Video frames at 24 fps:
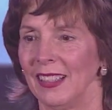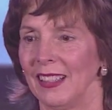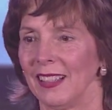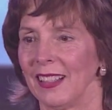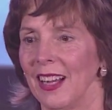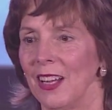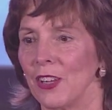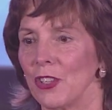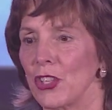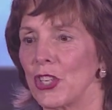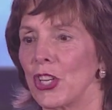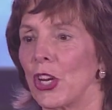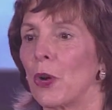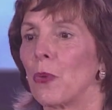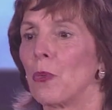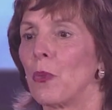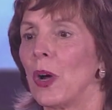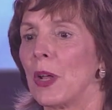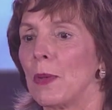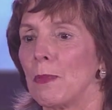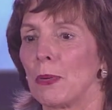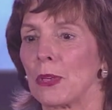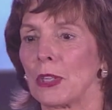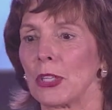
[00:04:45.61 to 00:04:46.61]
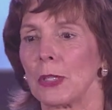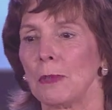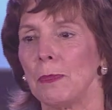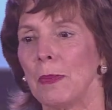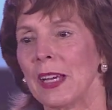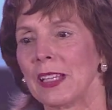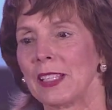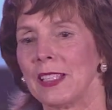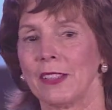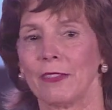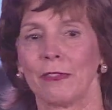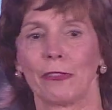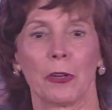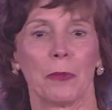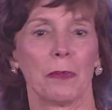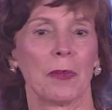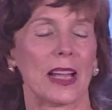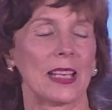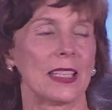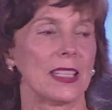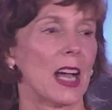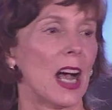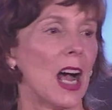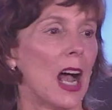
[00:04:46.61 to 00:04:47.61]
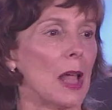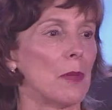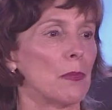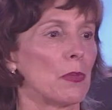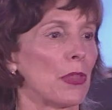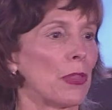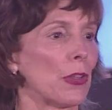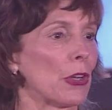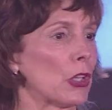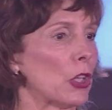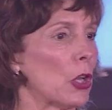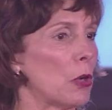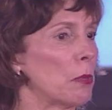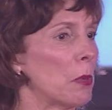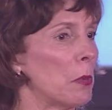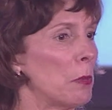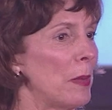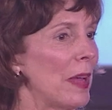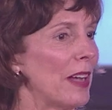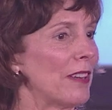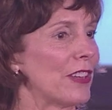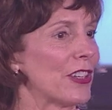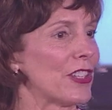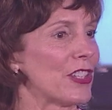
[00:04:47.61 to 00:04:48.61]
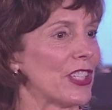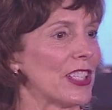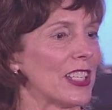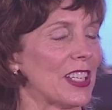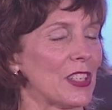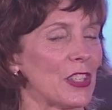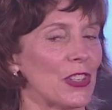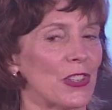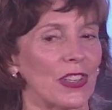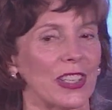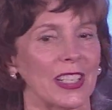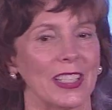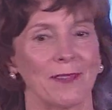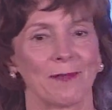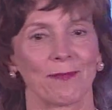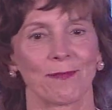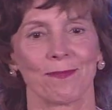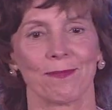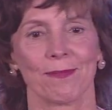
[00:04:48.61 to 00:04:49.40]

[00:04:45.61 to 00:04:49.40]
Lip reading: And I'll share one perspective from my time with the global beverage industry.